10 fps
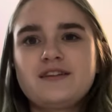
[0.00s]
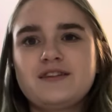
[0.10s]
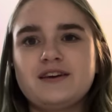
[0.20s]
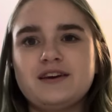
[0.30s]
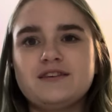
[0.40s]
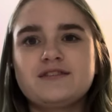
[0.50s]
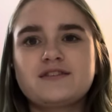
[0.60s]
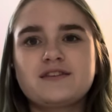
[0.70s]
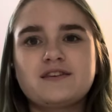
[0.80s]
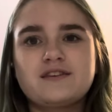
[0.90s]

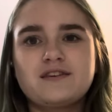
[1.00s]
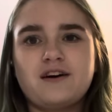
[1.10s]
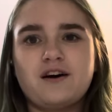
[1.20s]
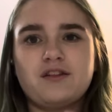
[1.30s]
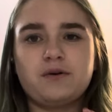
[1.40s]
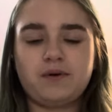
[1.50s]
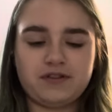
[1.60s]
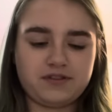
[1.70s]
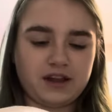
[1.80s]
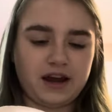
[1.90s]
these are the
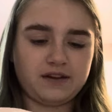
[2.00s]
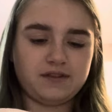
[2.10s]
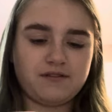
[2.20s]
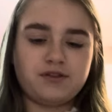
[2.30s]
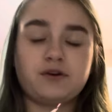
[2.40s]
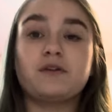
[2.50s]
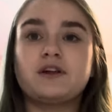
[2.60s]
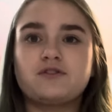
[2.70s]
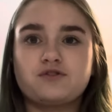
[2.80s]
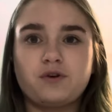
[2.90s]
ones that I have thoroughly
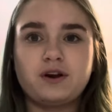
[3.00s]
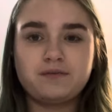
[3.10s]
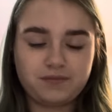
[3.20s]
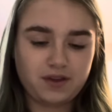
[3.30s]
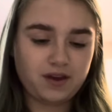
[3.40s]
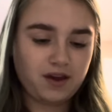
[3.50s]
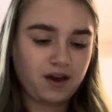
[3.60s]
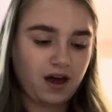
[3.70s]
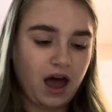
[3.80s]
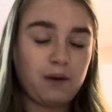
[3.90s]
destroyed.
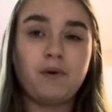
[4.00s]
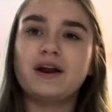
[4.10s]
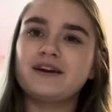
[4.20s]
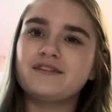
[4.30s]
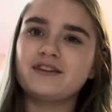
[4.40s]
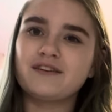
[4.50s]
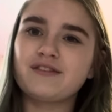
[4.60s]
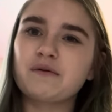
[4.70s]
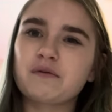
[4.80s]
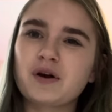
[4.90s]
I wanted to see if
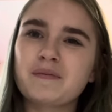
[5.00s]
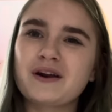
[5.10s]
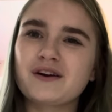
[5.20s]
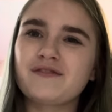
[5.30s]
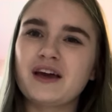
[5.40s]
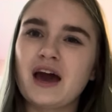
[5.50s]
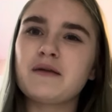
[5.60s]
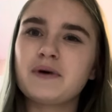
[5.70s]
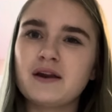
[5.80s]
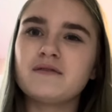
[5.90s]
they would work better if they
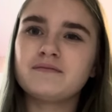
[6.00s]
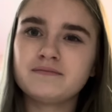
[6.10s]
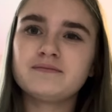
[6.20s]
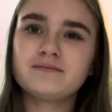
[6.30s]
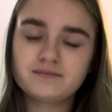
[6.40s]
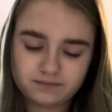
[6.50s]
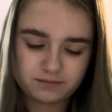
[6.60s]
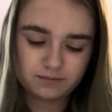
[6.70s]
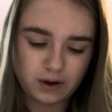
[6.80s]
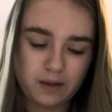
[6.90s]
had been,
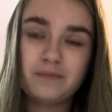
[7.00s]
well,